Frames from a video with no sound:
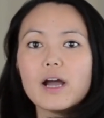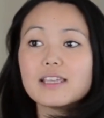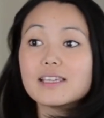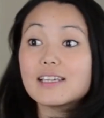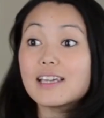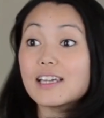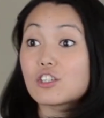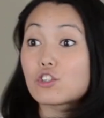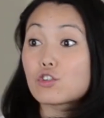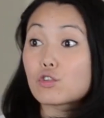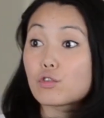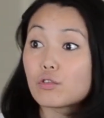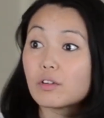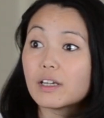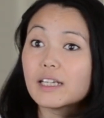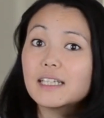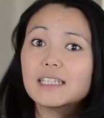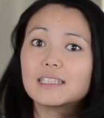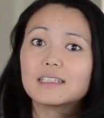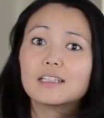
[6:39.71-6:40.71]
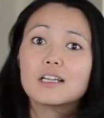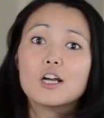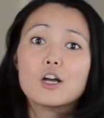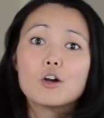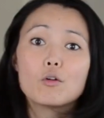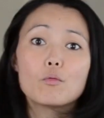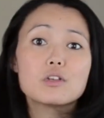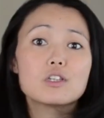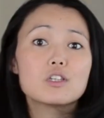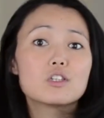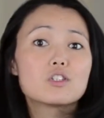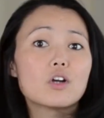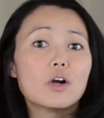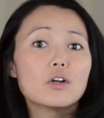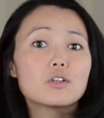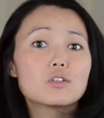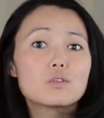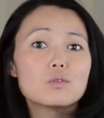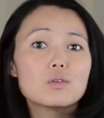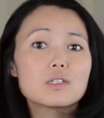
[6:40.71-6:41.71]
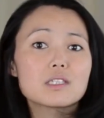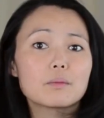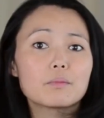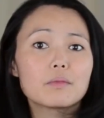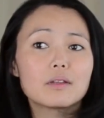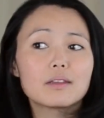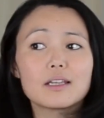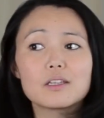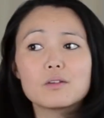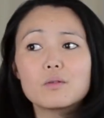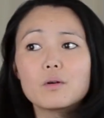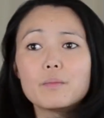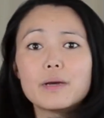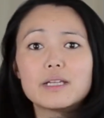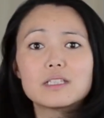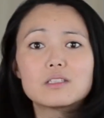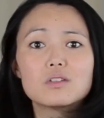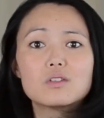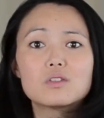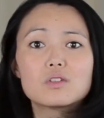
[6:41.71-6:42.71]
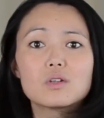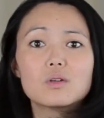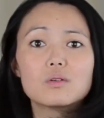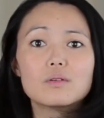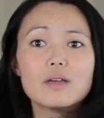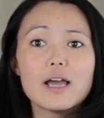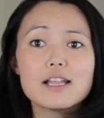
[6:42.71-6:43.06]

You get triggered when you don't do something that you were meant to do,